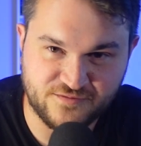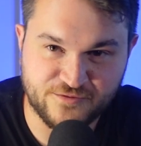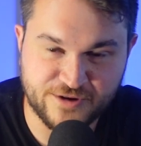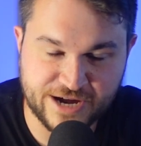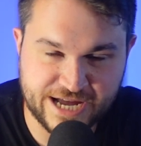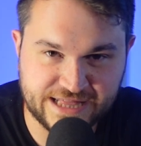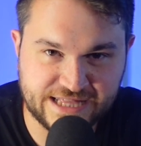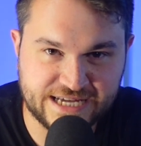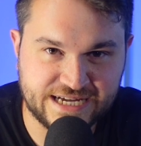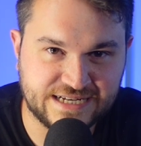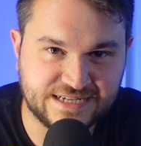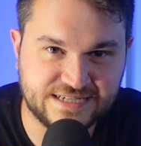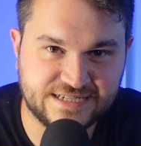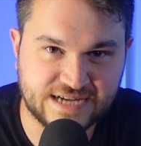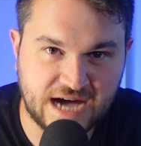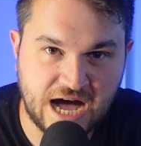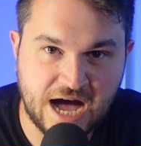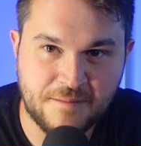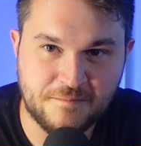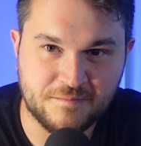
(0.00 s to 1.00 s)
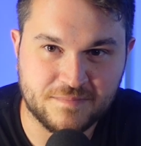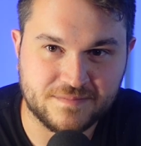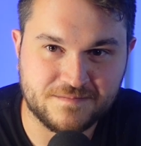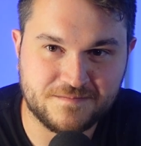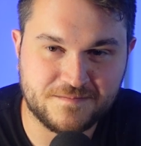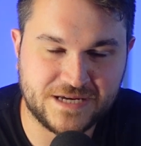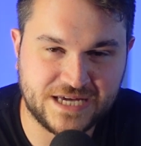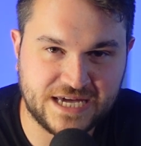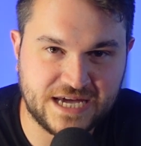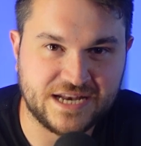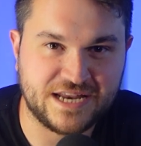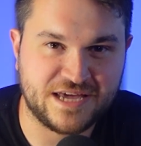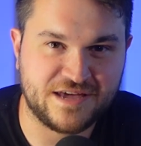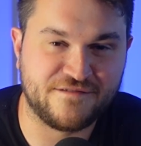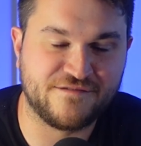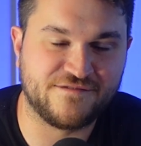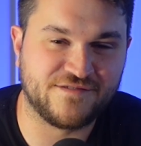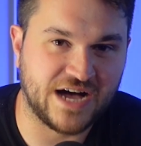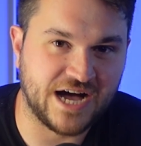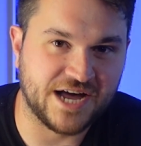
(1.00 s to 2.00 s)
really dumb, kiddie
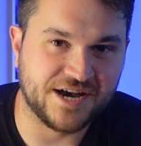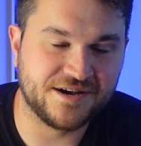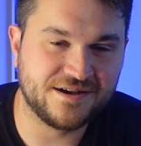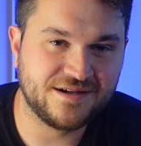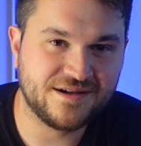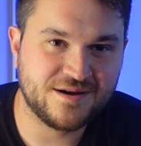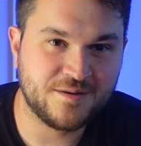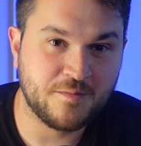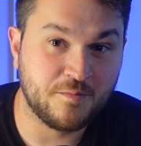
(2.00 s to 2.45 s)
fun,